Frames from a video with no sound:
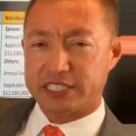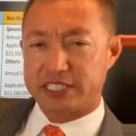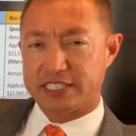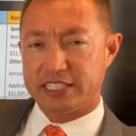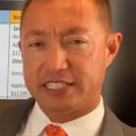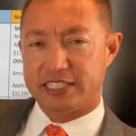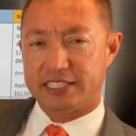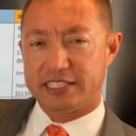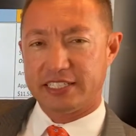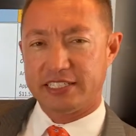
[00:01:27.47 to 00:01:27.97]

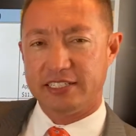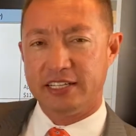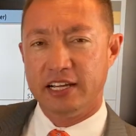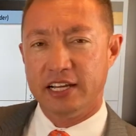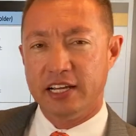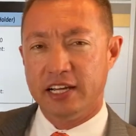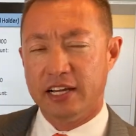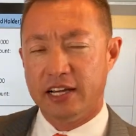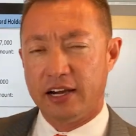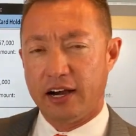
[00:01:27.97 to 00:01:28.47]
citizen
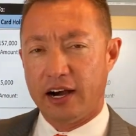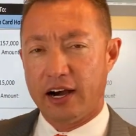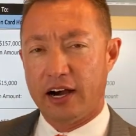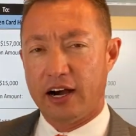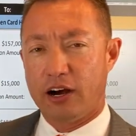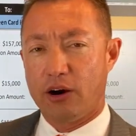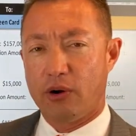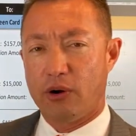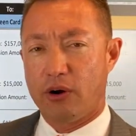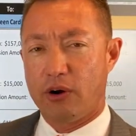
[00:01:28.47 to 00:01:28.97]

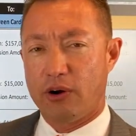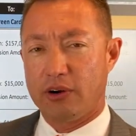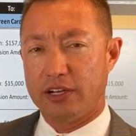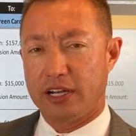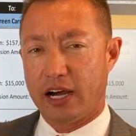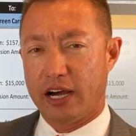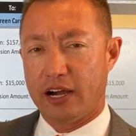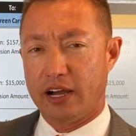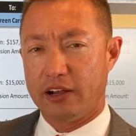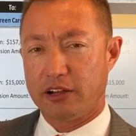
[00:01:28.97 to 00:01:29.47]
or
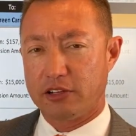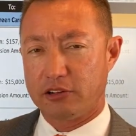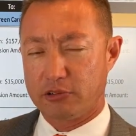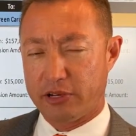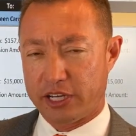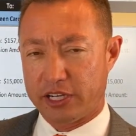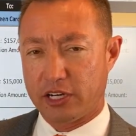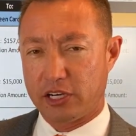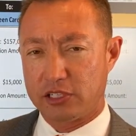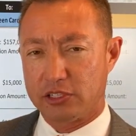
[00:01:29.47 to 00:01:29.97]
not a green
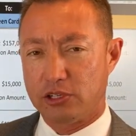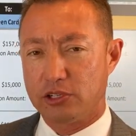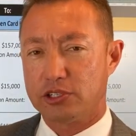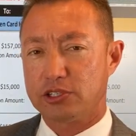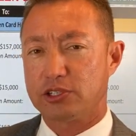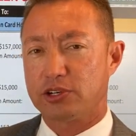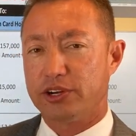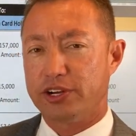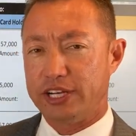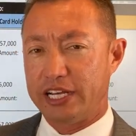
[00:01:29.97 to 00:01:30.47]
card
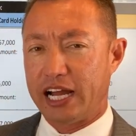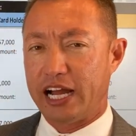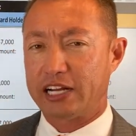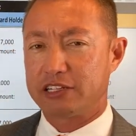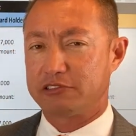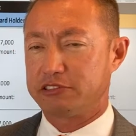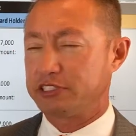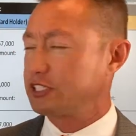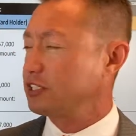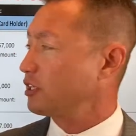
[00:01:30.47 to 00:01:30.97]
holder or a
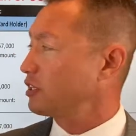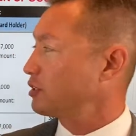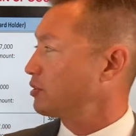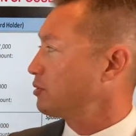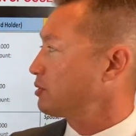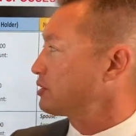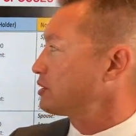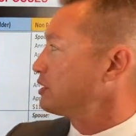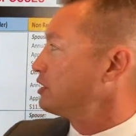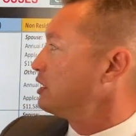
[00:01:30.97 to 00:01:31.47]
non-green card
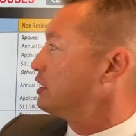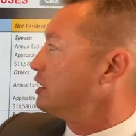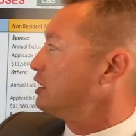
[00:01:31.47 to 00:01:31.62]
holder